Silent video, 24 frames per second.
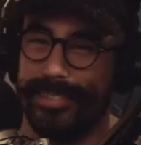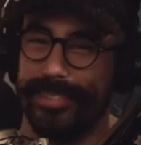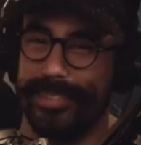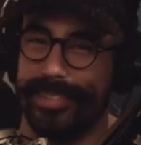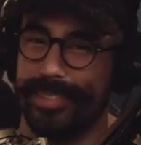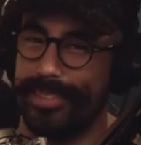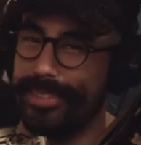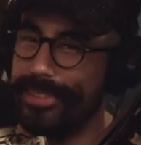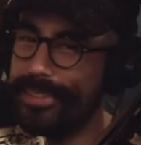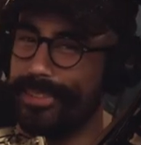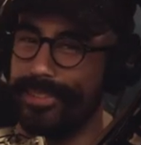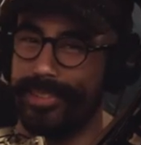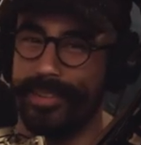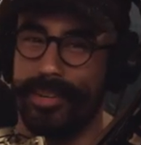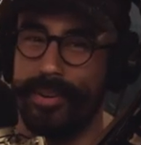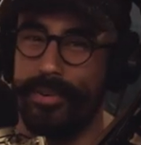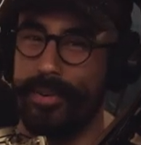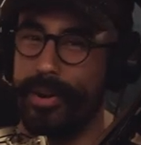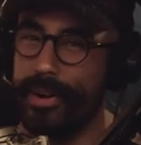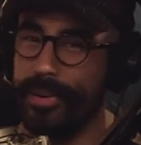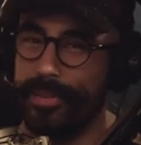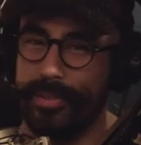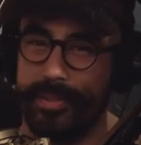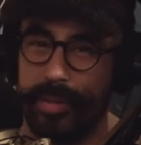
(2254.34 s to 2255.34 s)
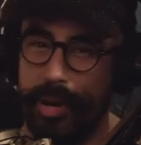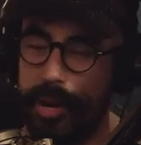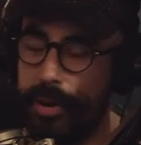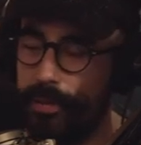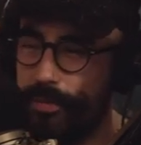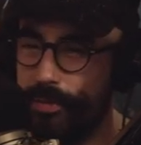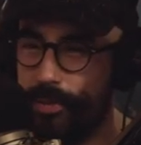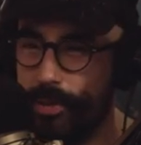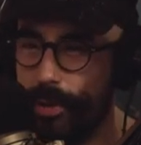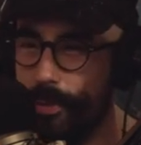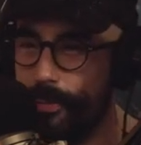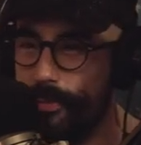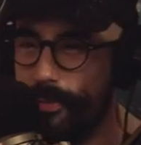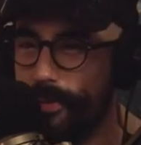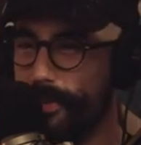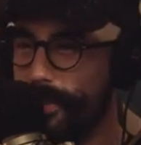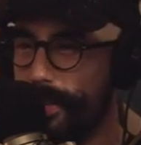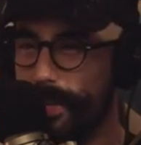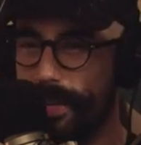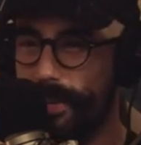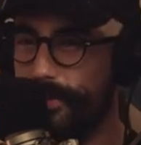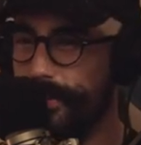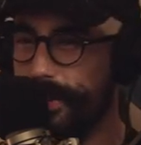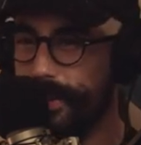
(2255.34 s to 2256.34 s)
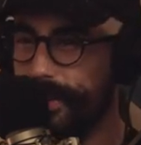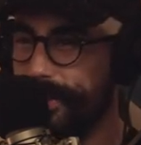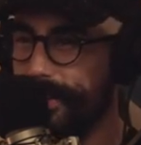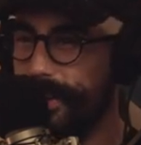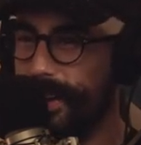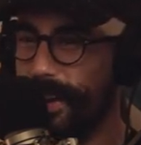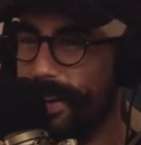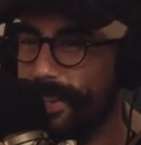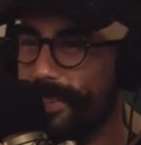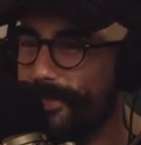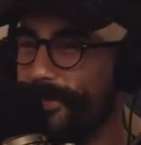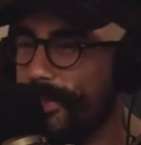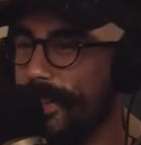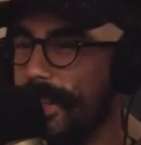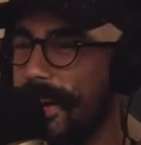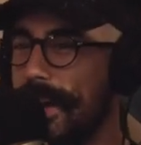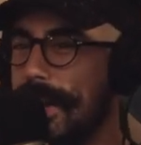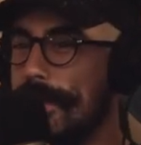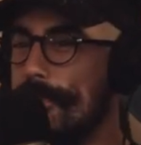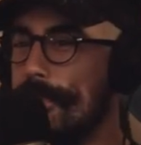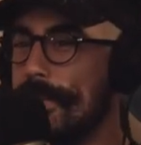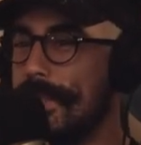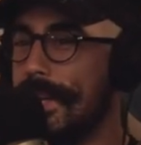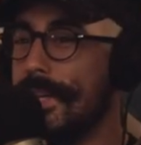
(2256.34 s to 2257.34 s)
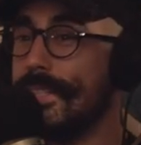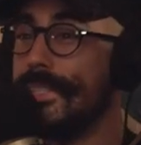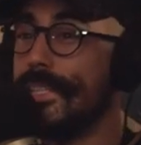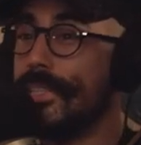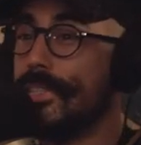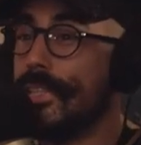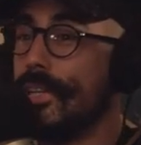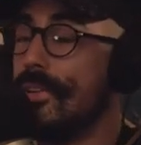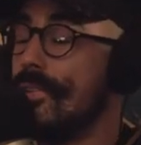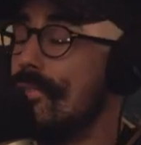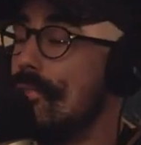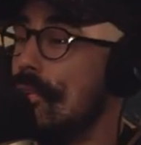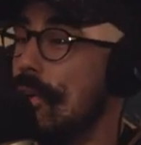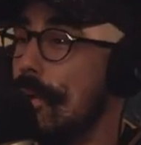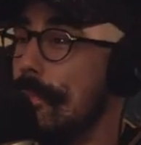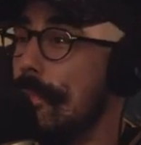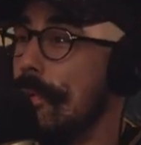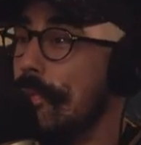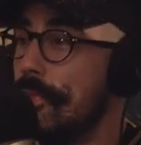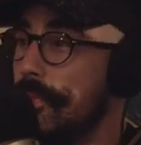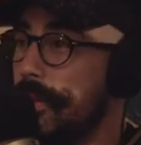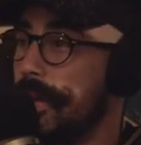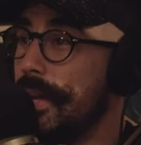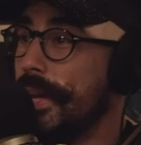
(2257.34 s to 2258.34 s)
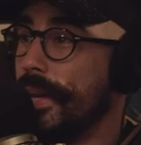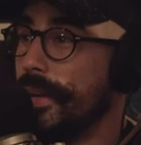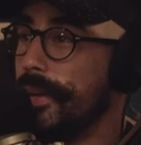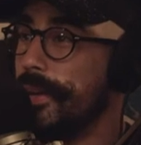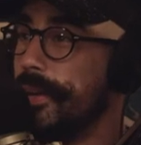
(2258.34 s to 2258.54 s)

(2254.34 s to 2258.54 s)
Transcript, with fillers: you you don't go on golf no, trips with any of our clients, but like but that's such a normal thing.